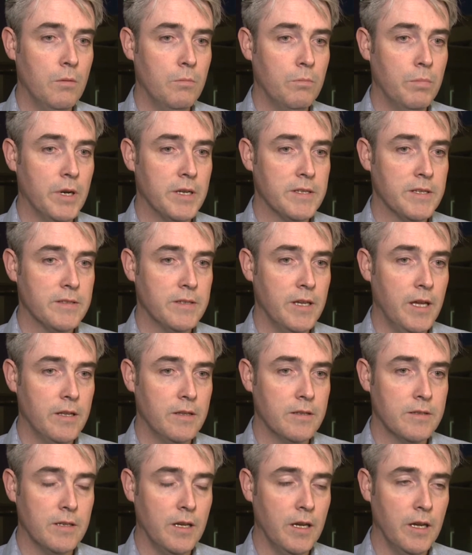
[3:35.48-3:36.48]
But as I said
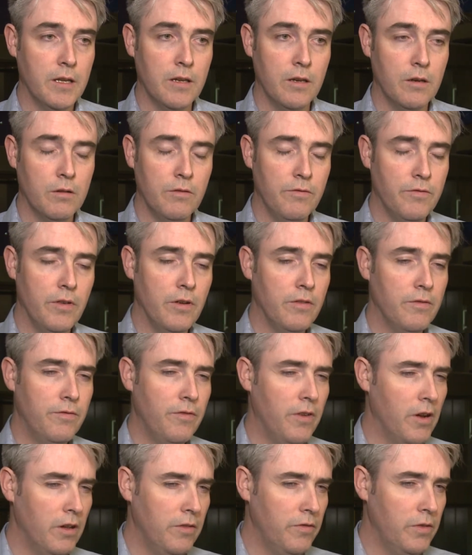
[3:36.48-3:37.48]
inside,
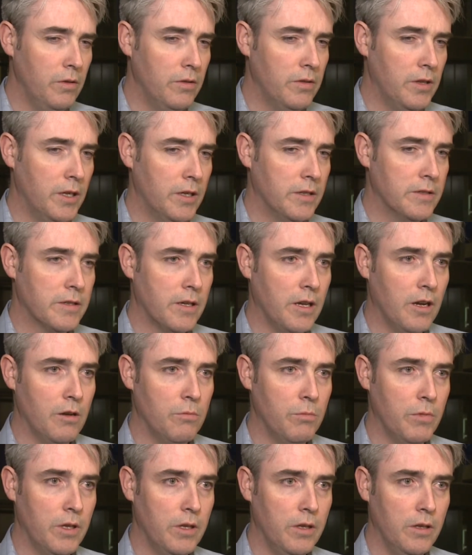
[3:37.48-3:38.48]
very few things scare
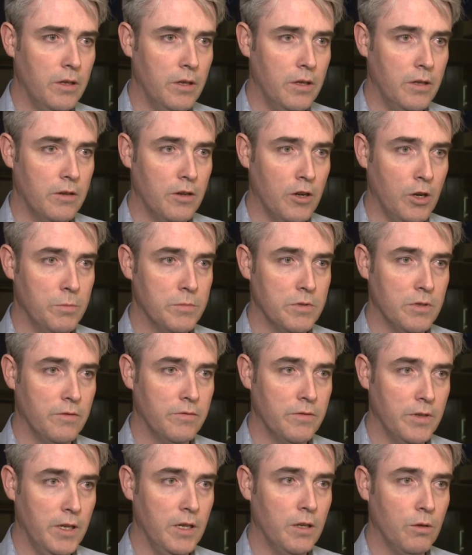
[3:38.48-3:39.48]
me in terms of
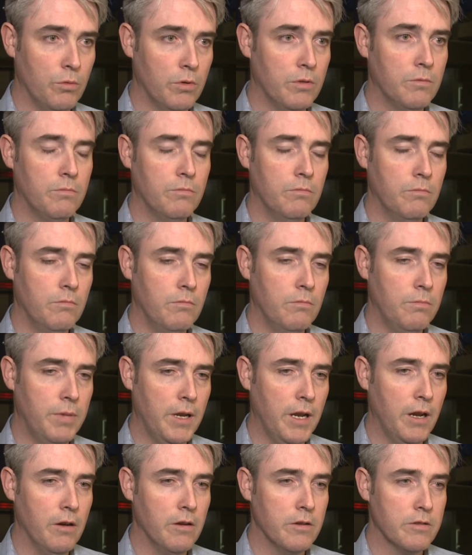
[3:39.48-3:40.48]
dealing with
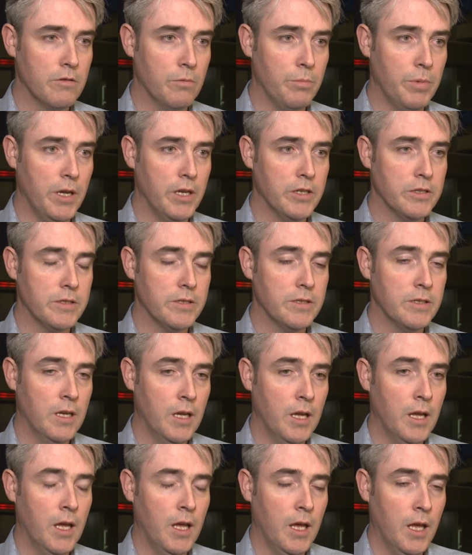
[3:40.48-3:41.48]
players or patients.
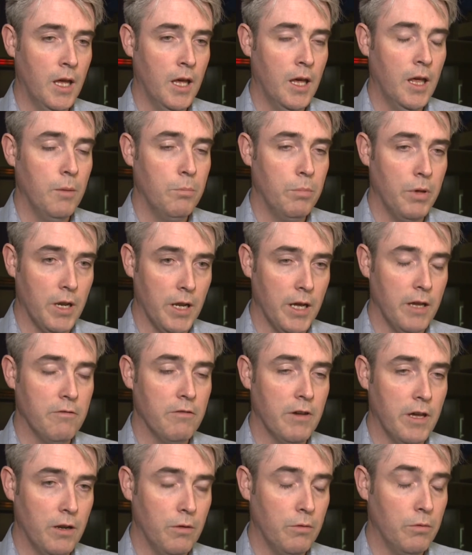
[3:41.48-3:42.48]
But
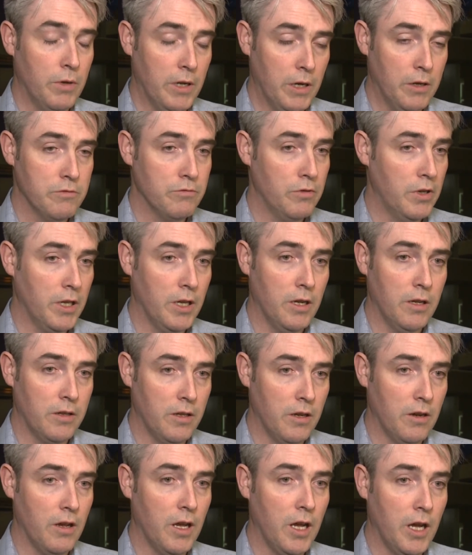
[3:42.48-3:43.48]
when I was running out
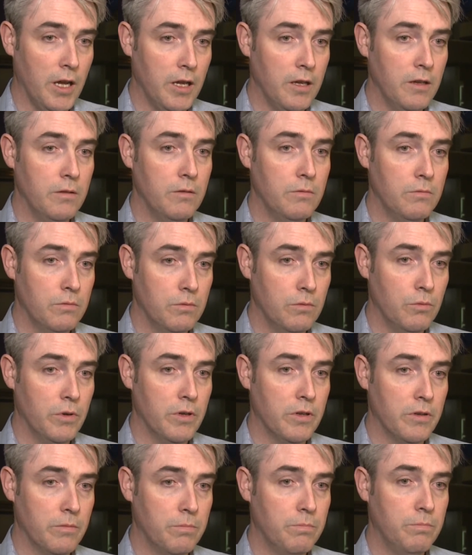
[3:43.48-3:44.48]
there, I
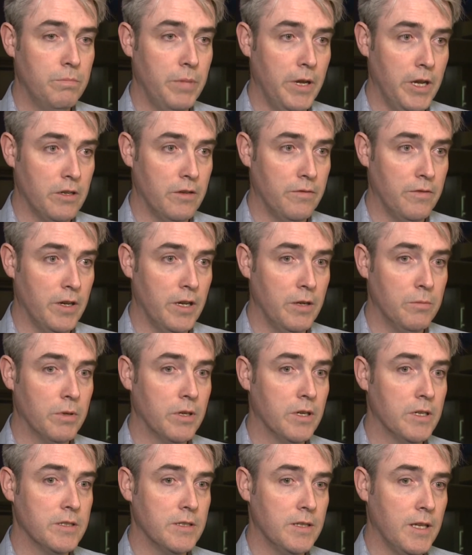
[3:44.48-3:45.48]
was petrified,
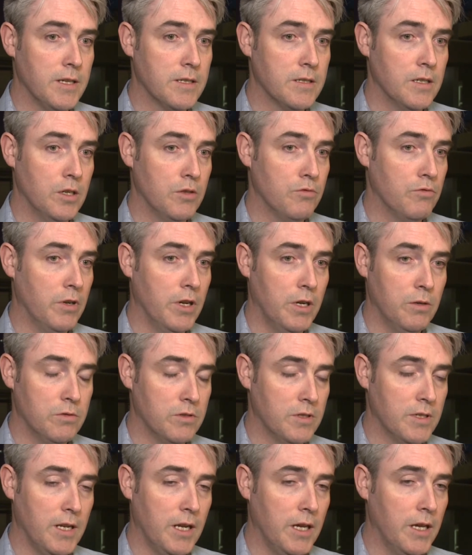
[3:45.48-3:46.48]
because at that stage Ryan was
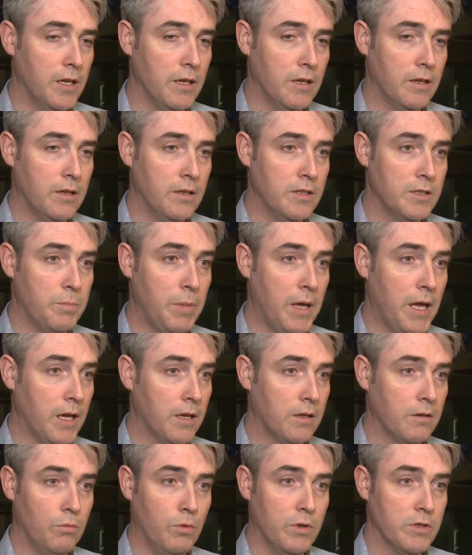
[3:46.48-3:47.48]
just lying on his
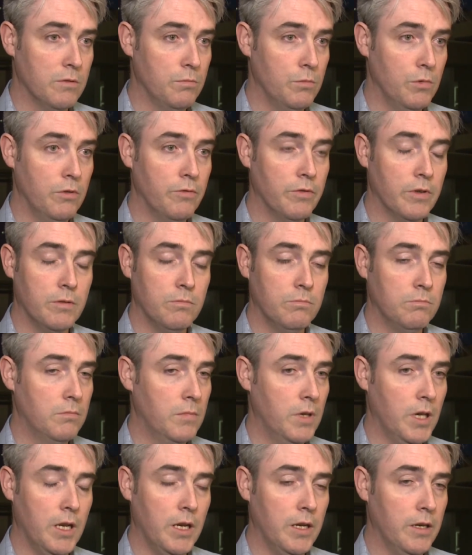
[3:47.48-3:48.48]
back, wasn't moving,
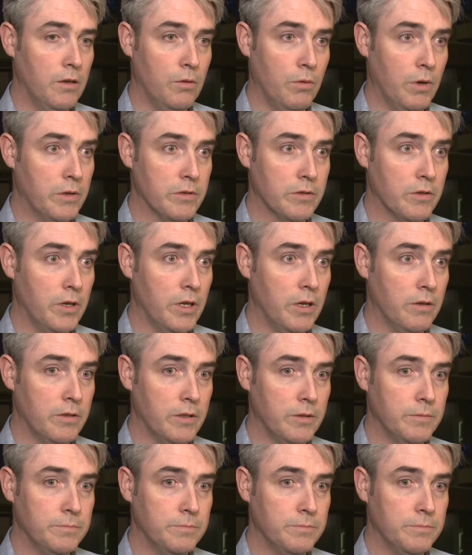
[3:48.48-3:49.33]
and I didn't know what I was going out to.